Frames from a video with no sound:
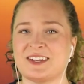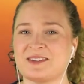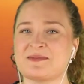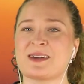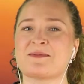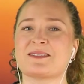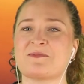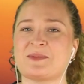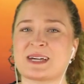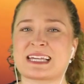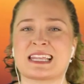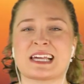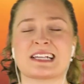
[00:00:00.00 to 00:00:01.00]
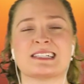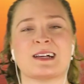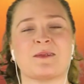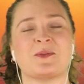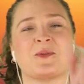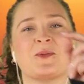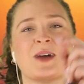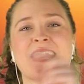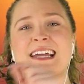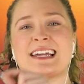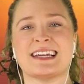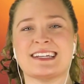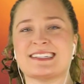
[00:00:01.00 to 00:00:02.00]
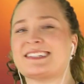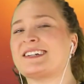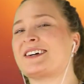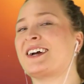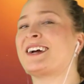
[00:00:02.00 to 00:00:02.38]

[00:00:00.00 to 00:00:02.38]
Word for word: You'll be able to pick things up way easier.